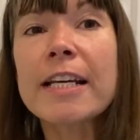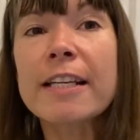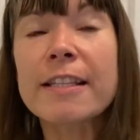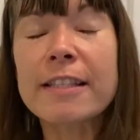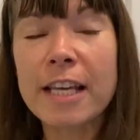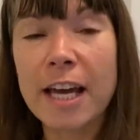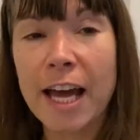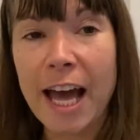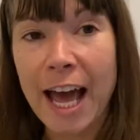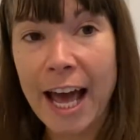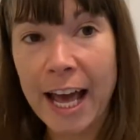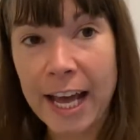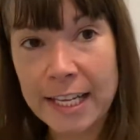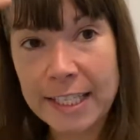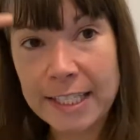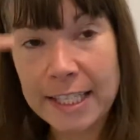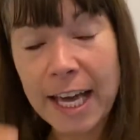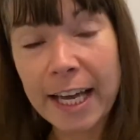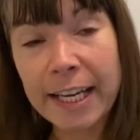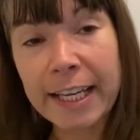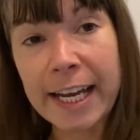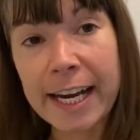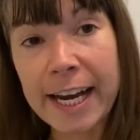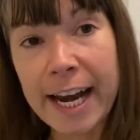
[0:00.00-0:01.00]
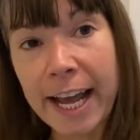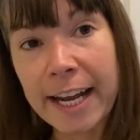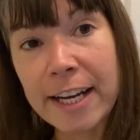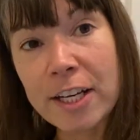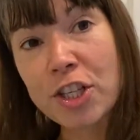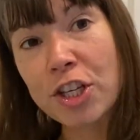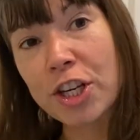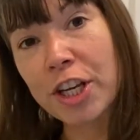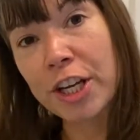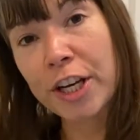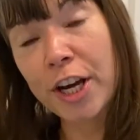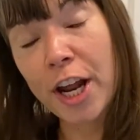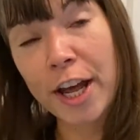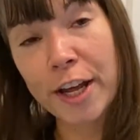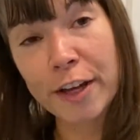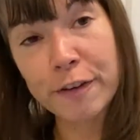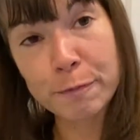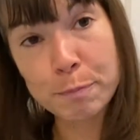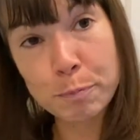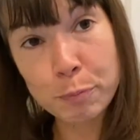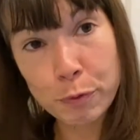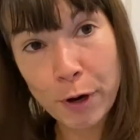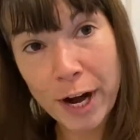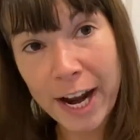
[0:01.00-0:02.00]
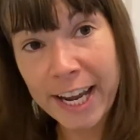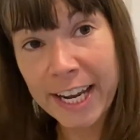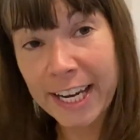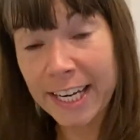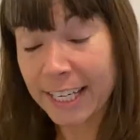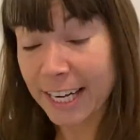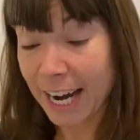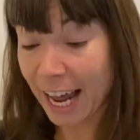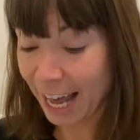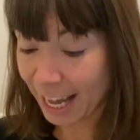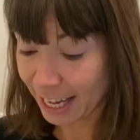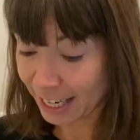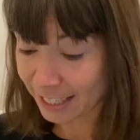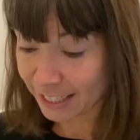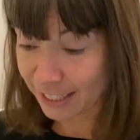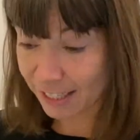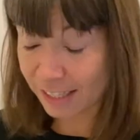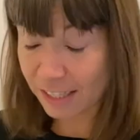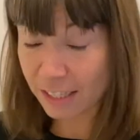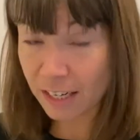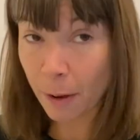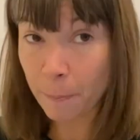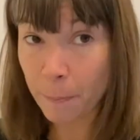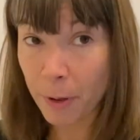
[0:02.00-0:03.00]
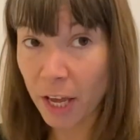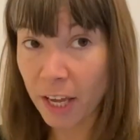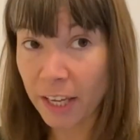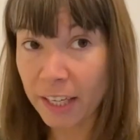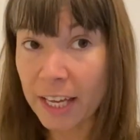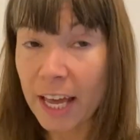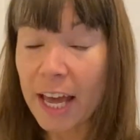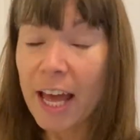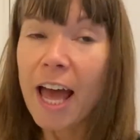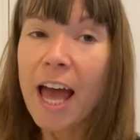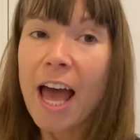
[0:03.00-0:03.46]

that has that connection of brain and stomach.